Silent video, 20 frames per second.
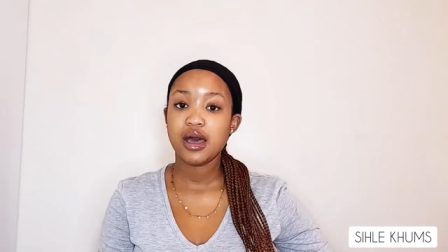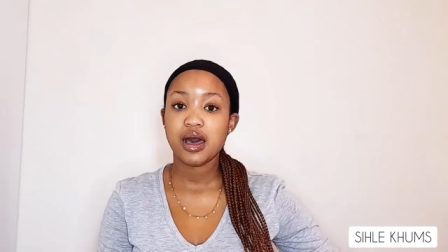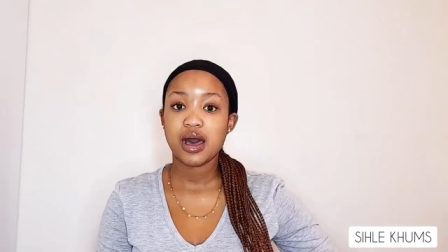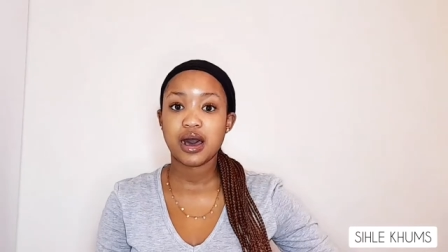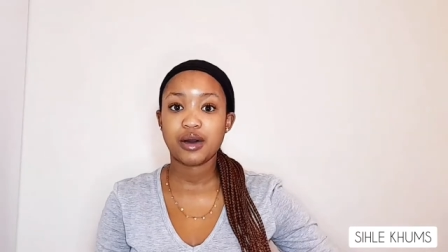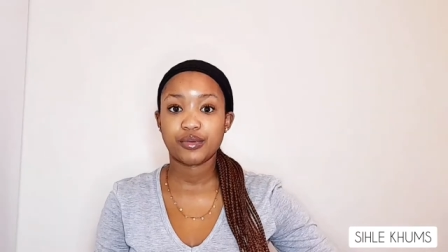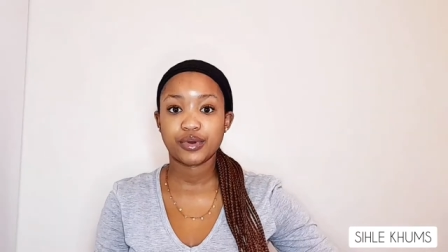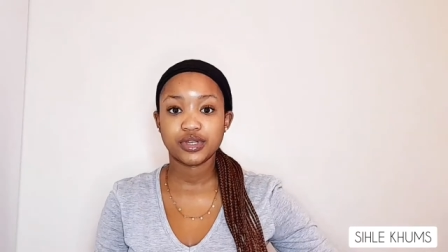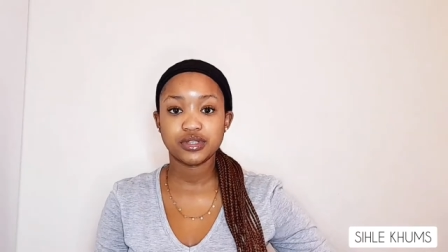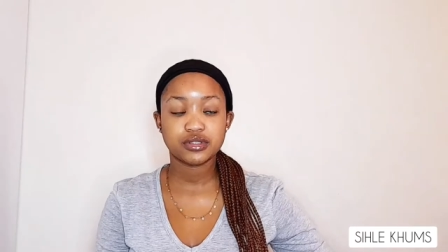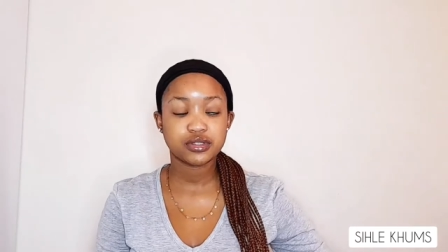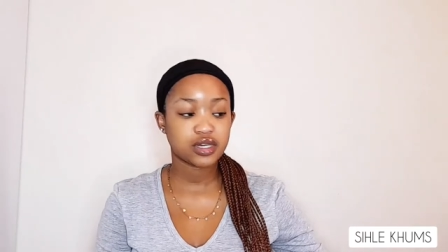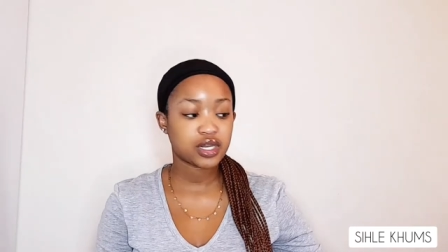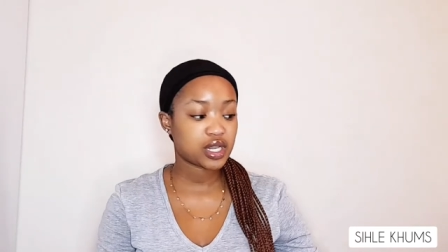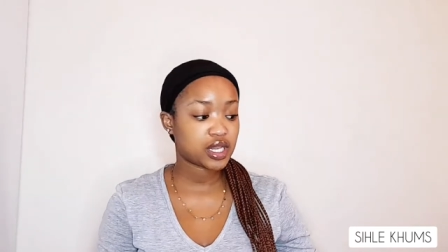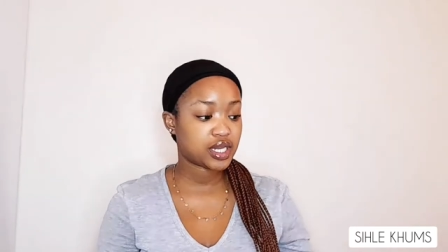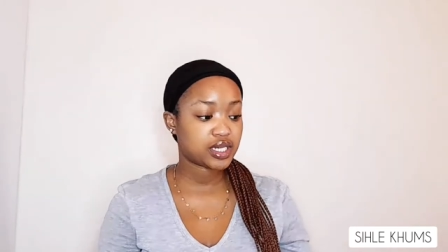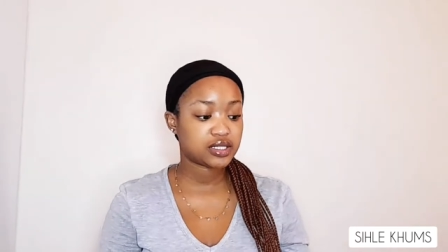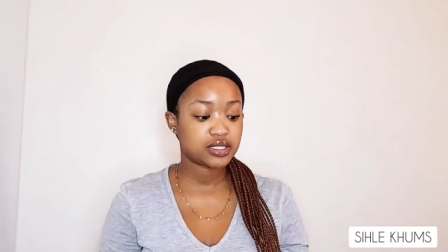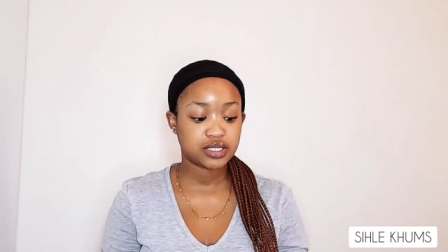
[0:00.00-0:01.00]
I went to
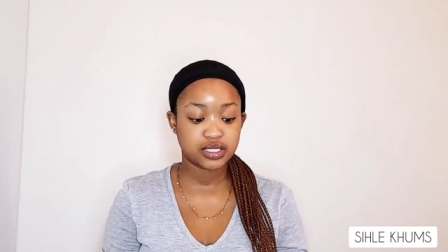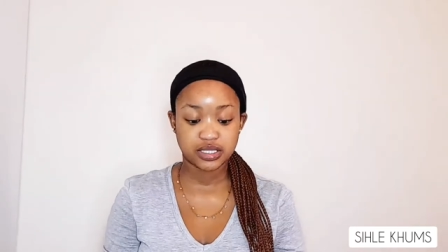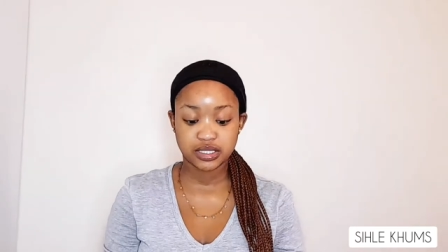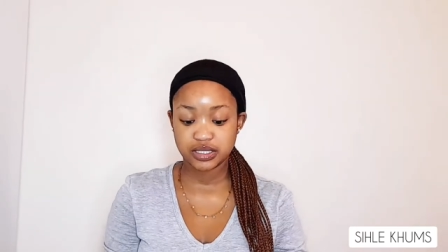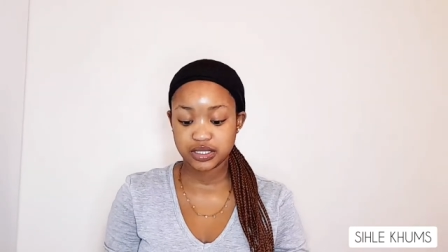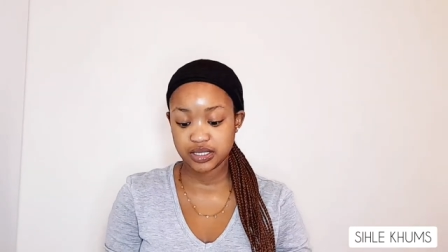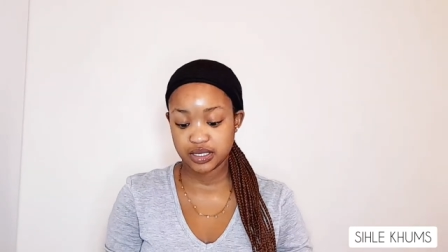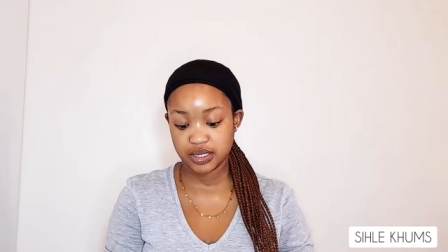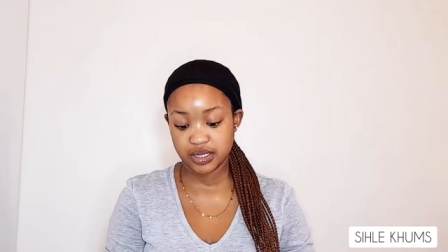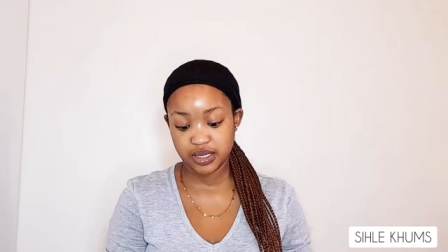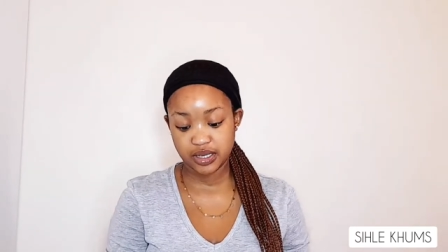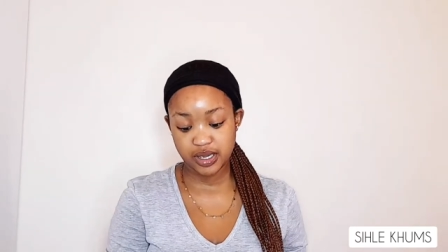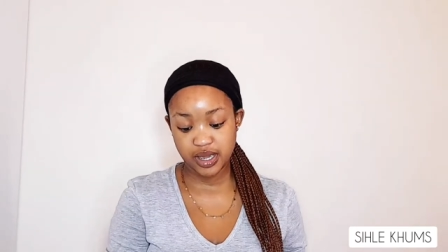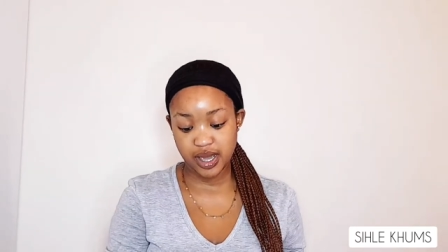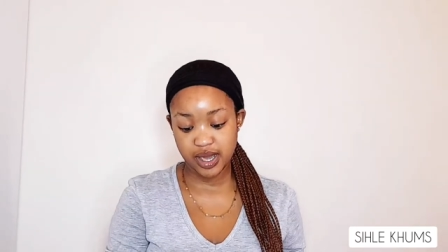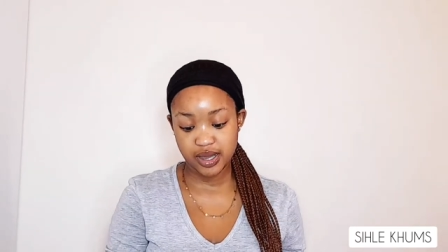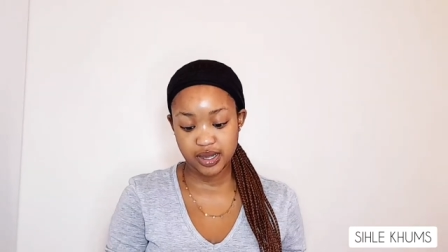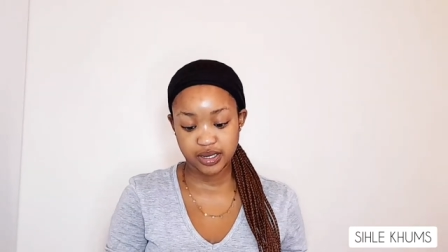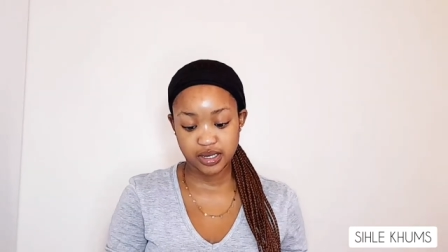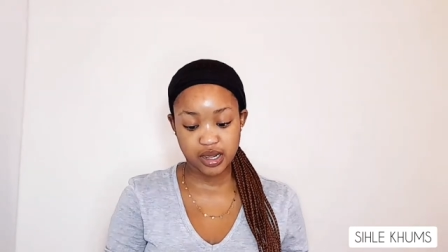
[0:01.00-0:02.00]
Clicks yesterday
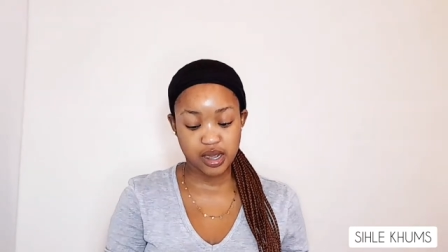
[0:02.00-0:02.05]
and